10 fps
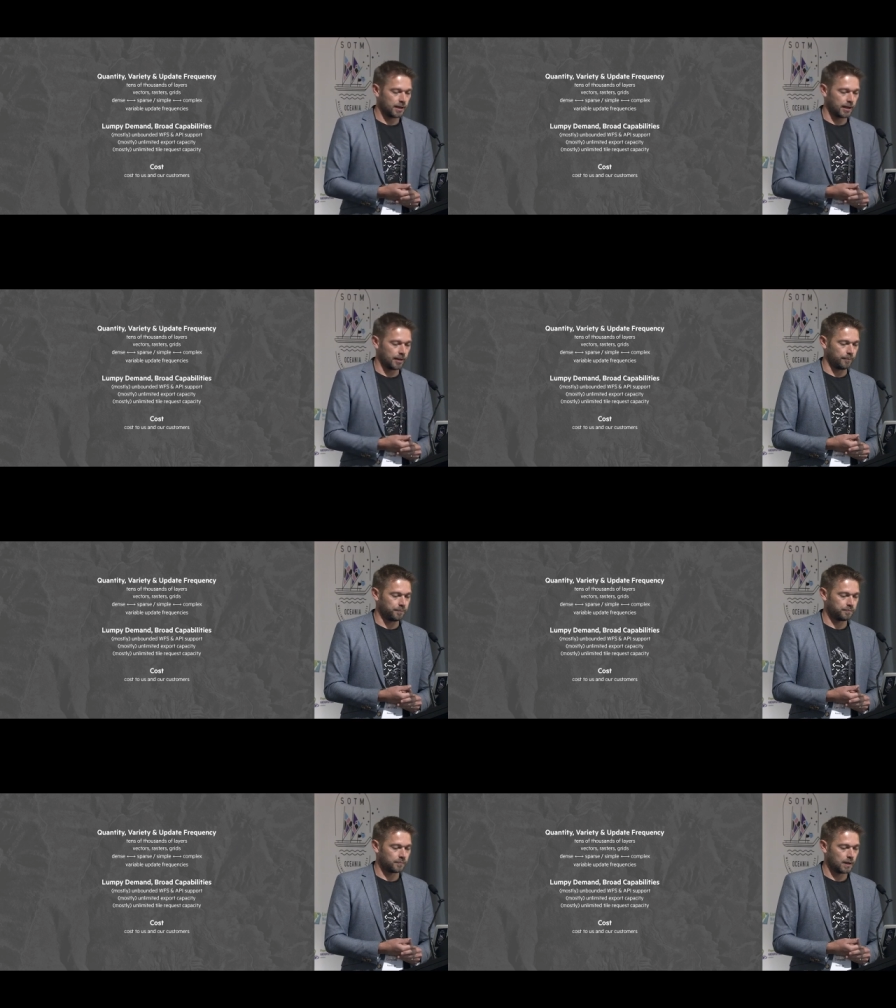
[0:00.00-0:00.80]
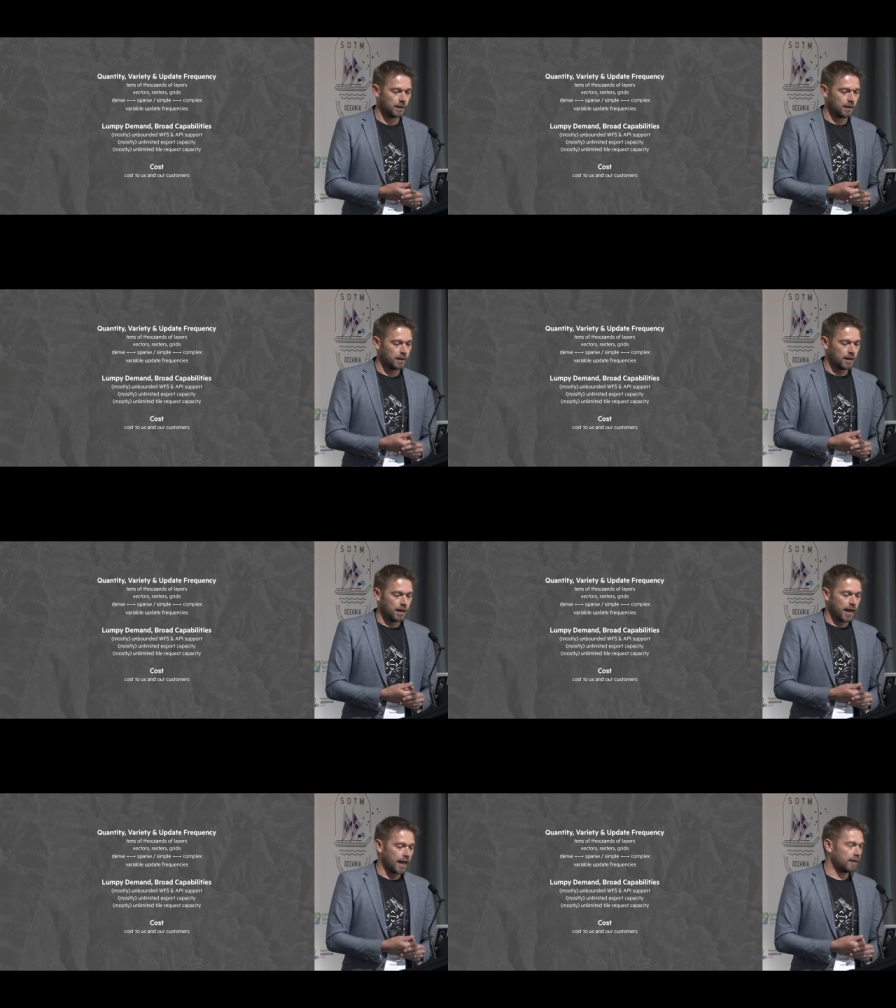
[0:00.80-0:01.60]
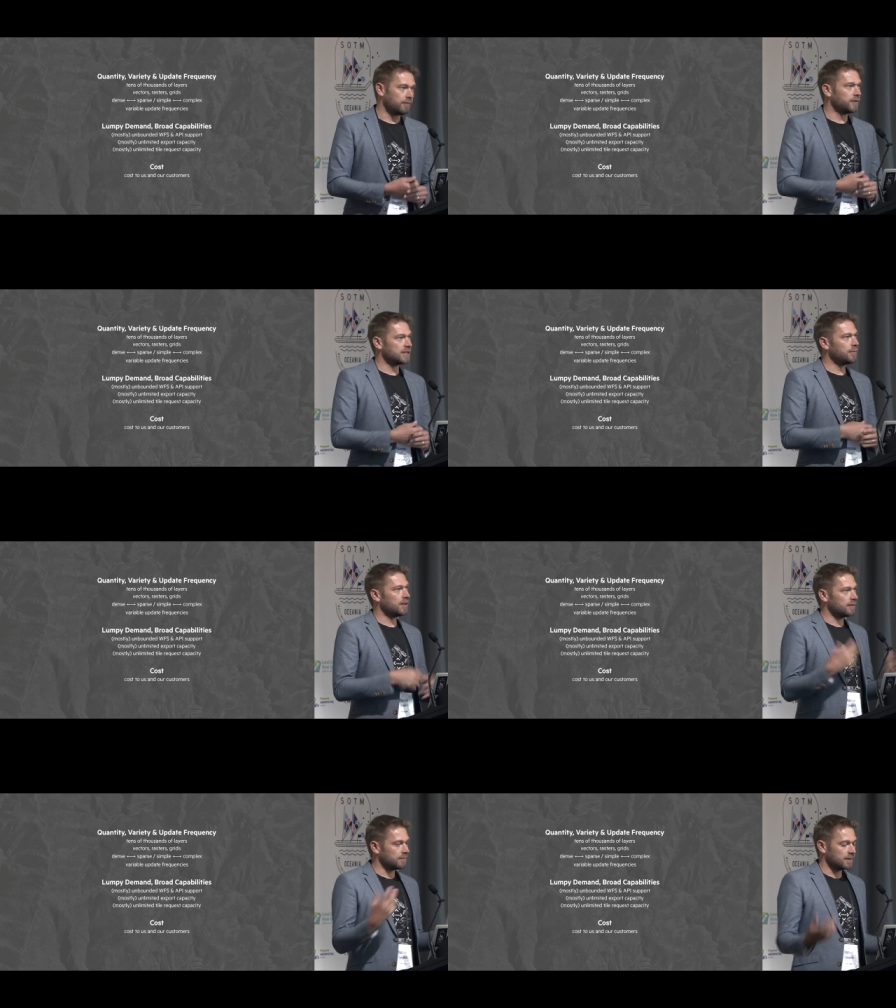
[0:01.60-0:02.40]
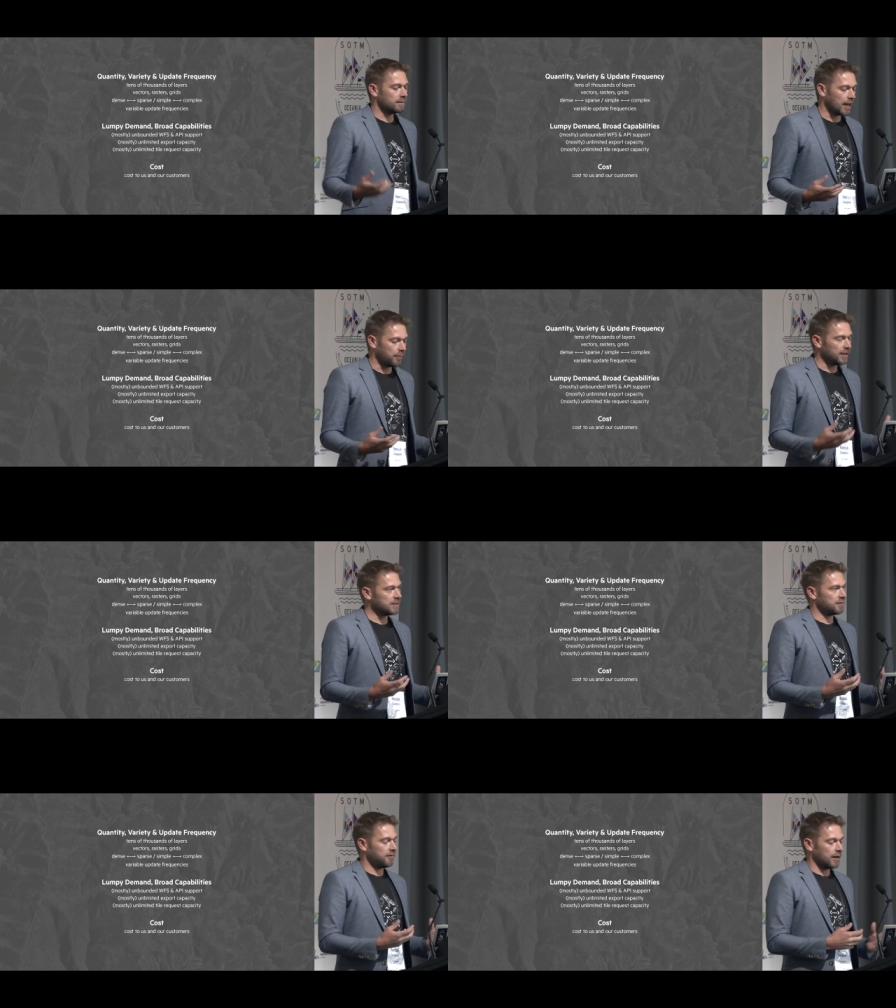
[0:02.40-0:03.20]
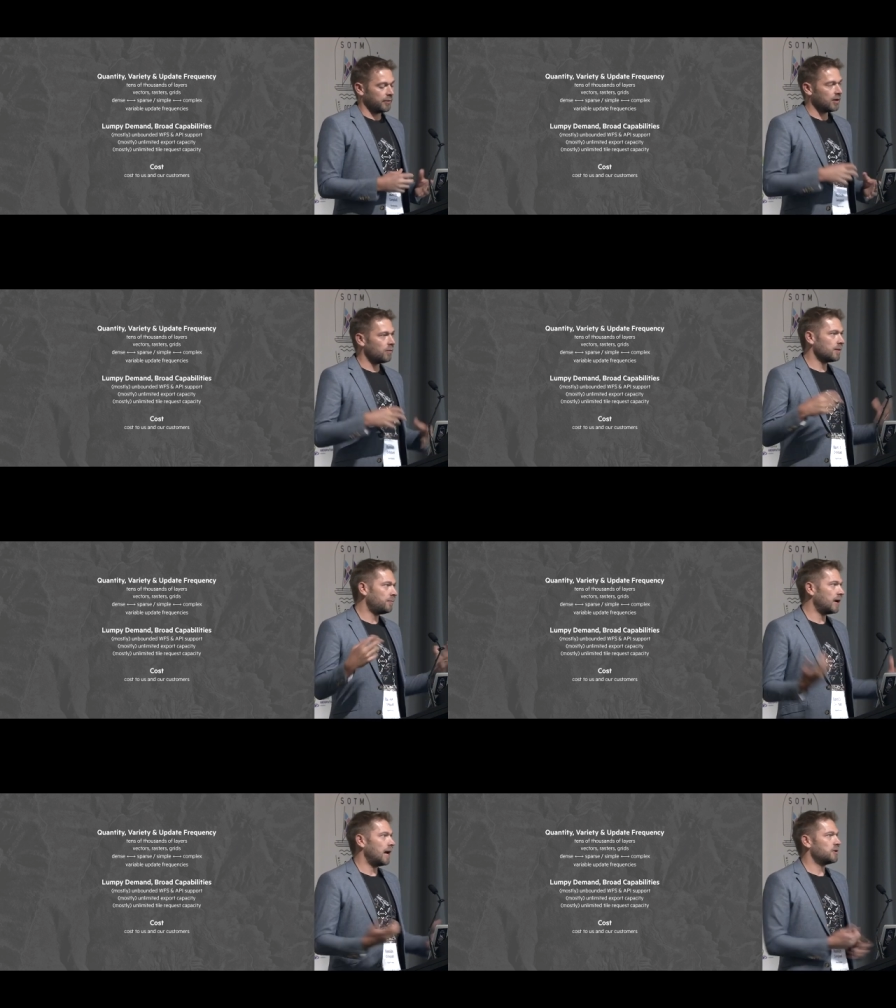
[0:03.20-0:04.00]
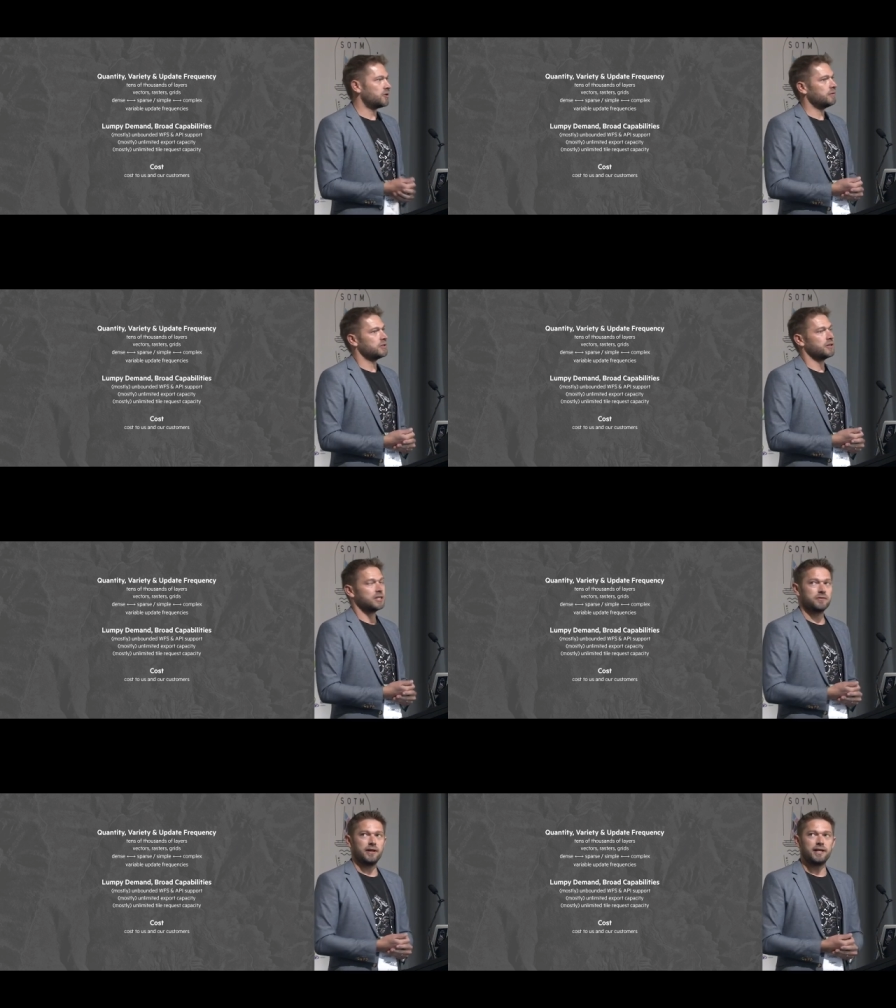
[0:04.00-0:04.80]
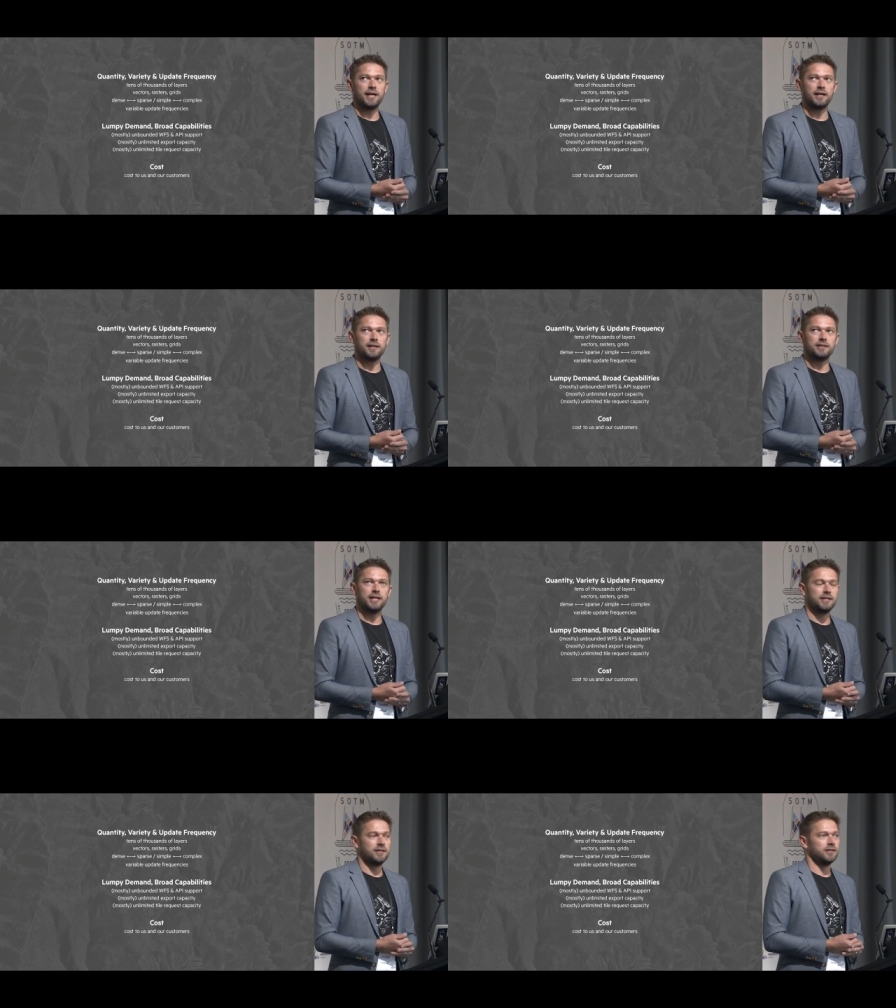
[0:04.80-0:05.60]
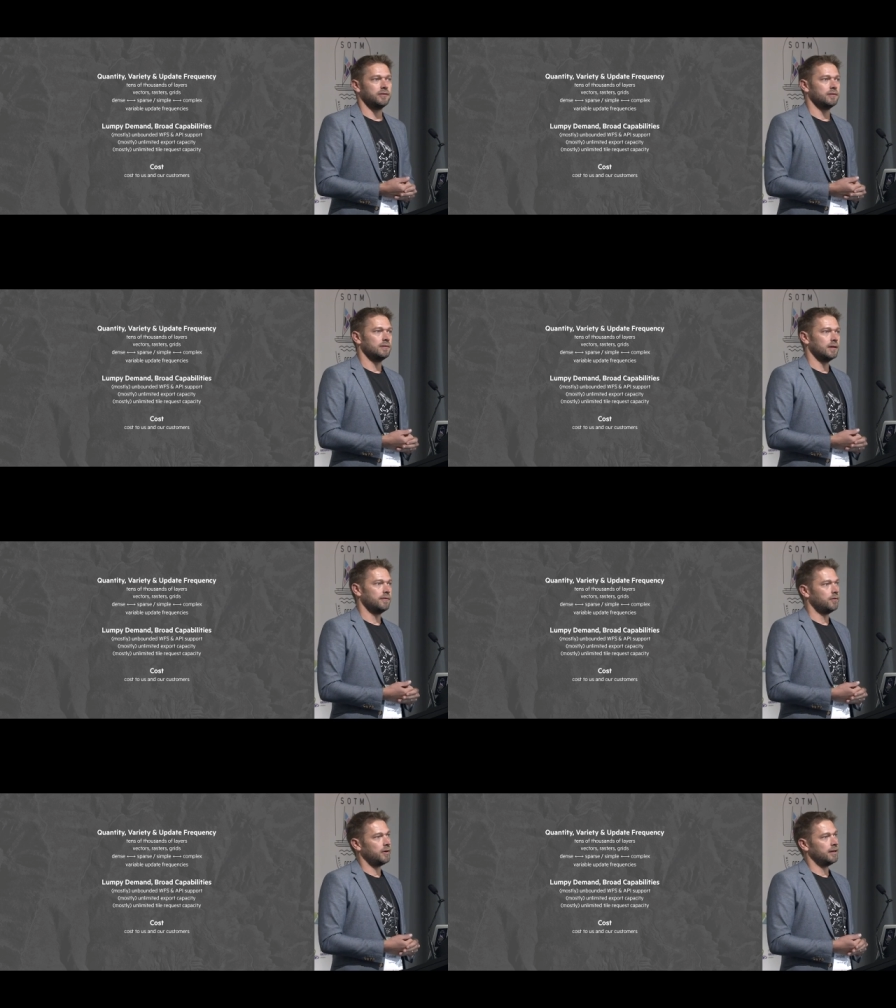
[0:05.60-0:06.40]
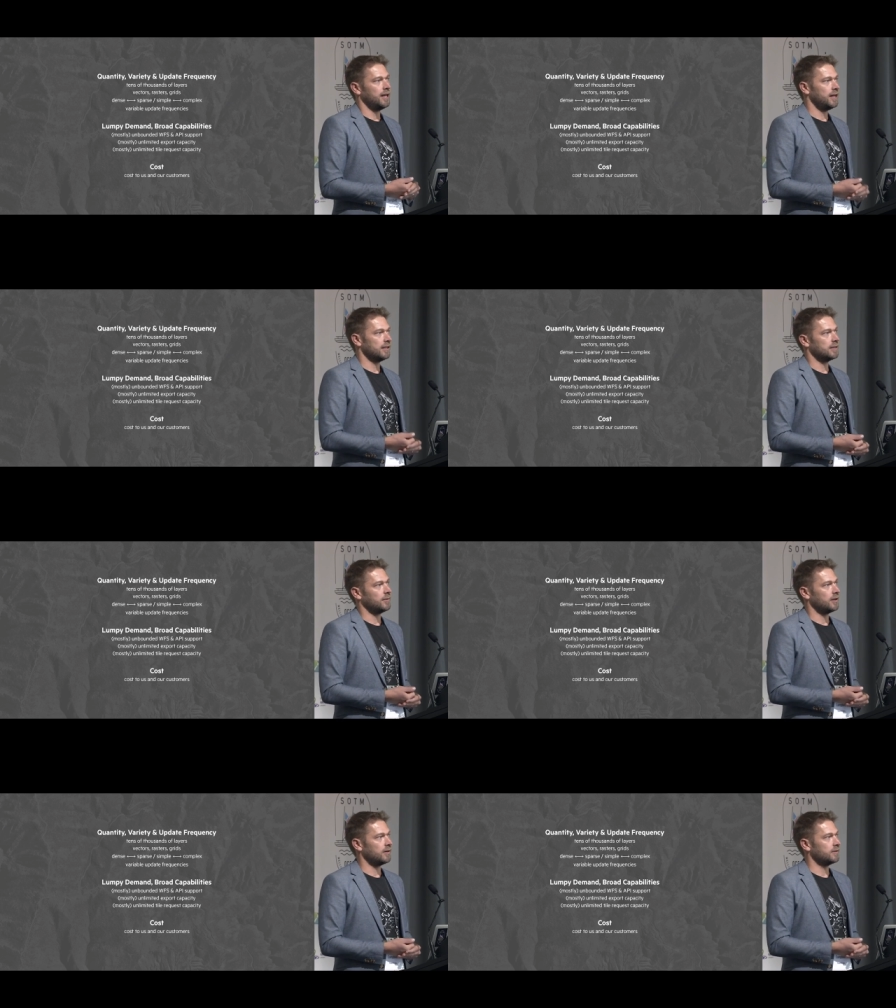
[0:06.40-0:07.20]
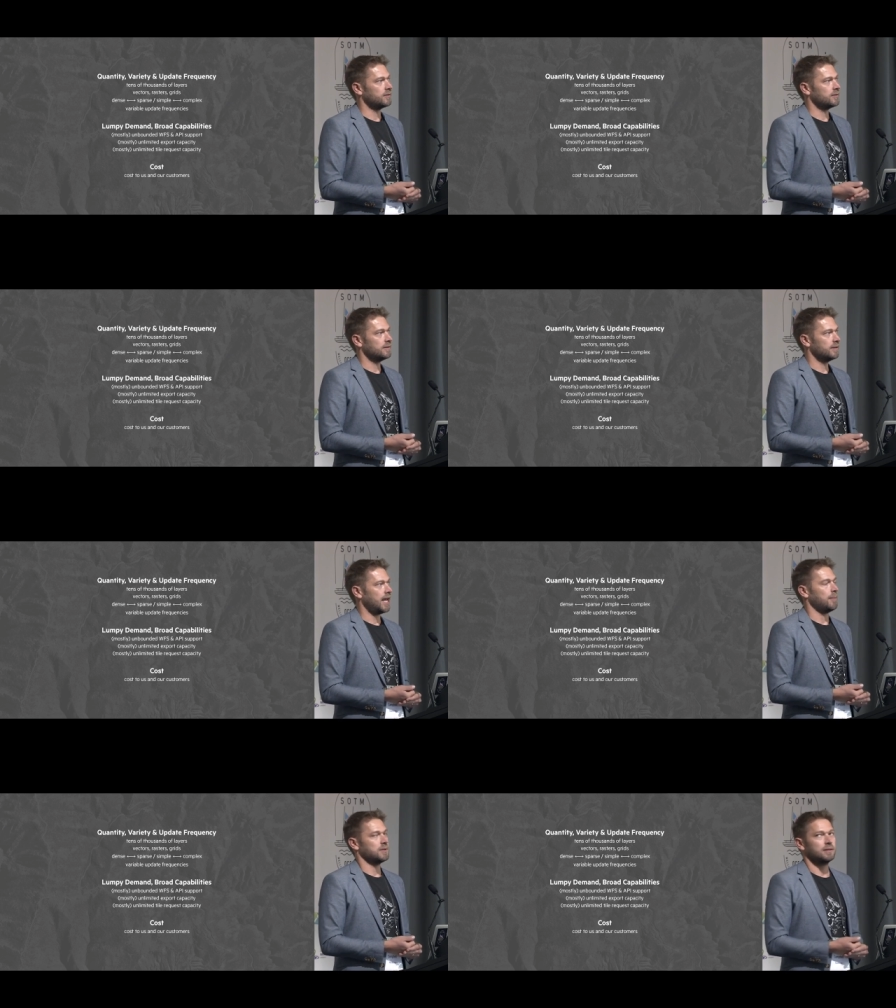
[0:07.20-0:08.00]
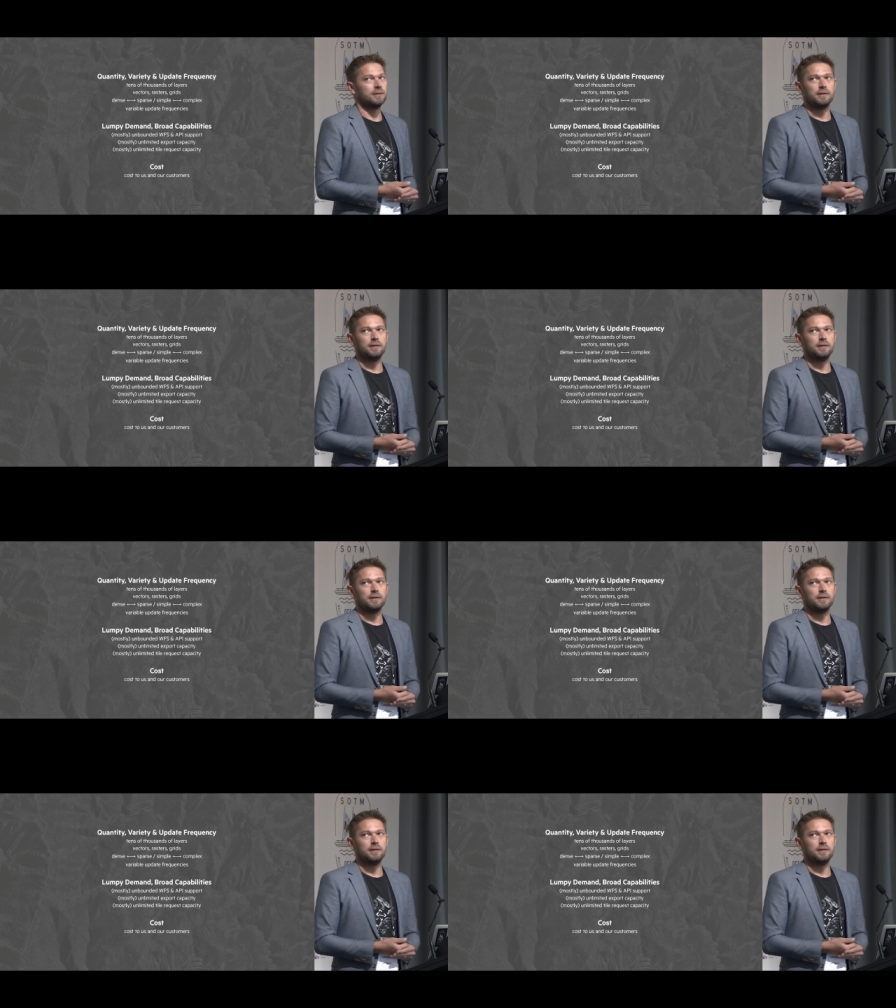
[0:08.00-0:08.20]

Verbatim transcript: Um, and for some of the capabilities we provide, we don't want to put arbitrary restrictions around the data just to avoid hitting some of those caps.